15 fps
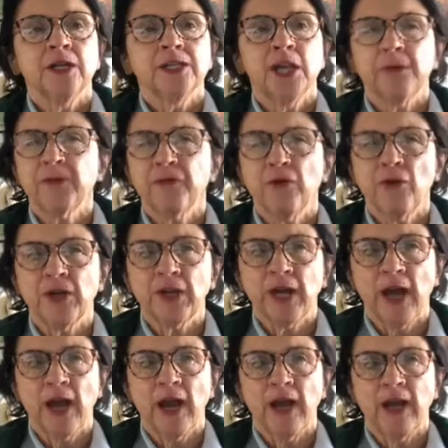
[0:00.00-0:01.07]
Chapter
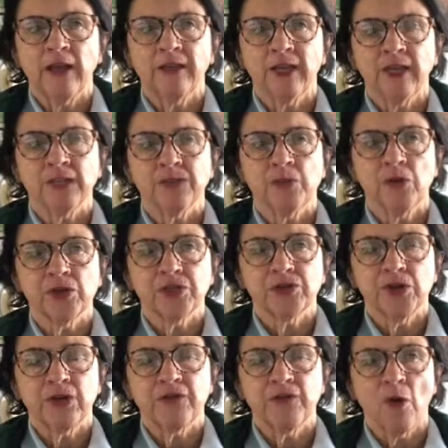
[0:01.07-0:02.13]
49, I think, is more
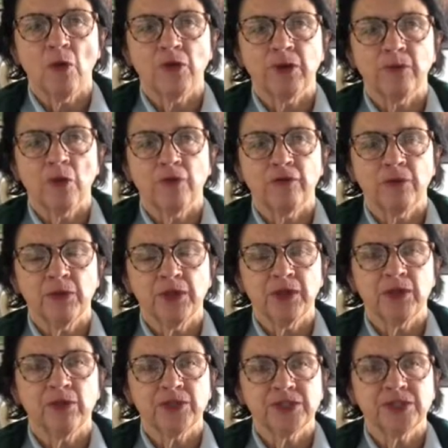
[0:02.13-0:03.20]
straightforward and more
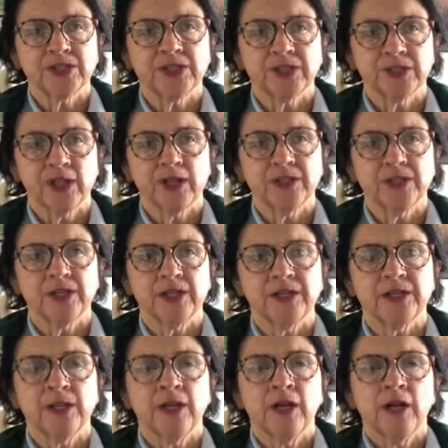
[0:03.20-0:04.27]
familiar. It just
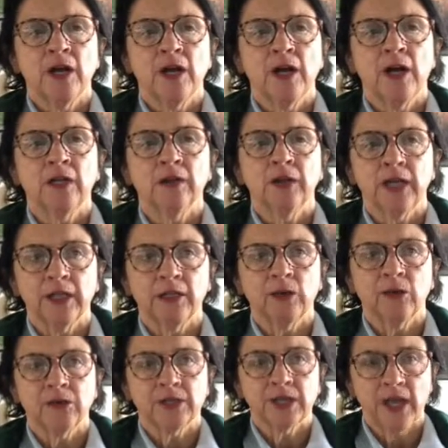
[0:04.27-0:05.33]
discusses
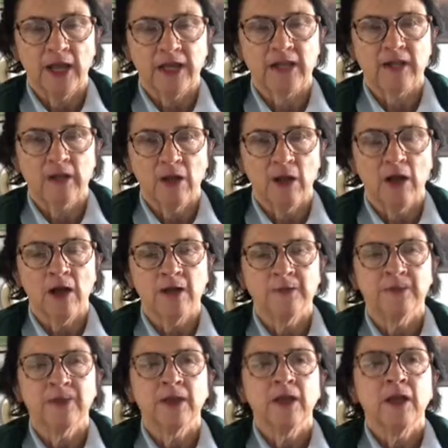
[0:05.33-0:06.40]
landlord-tenant law.
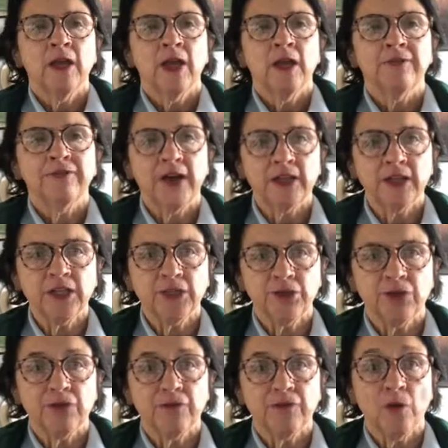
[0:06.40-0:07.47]
And finally,
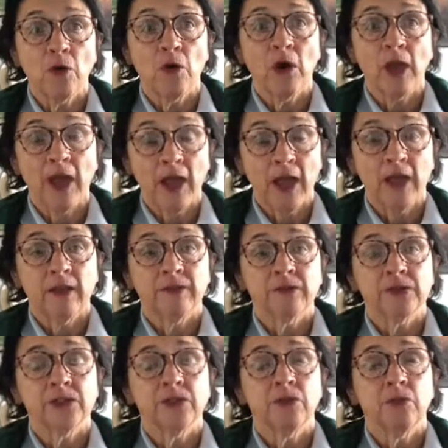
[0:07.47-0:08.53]
Unit 4
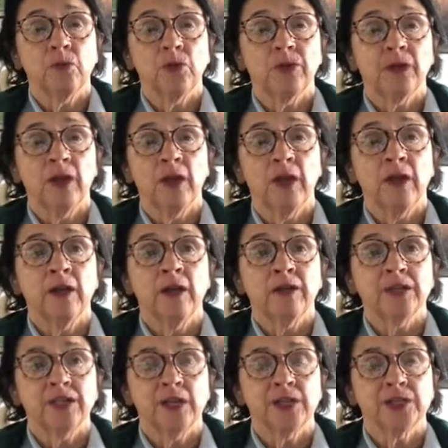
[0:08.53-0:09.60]
ends with a
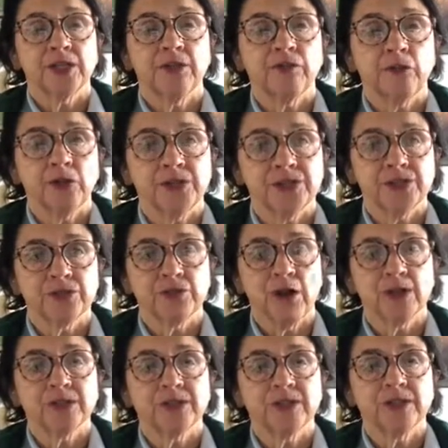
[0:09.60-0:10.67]
discussion of wills and
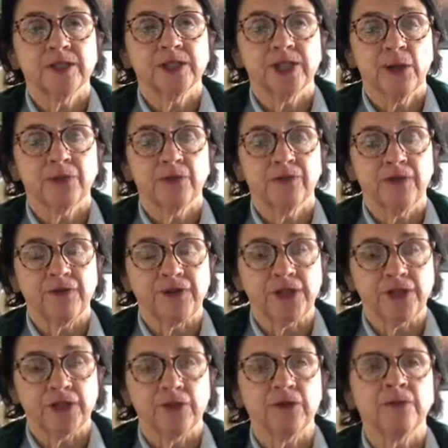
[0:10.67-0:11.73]
trusts, Chapter
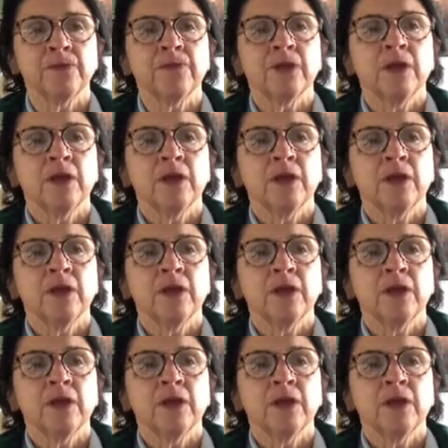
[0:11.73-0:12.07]
52.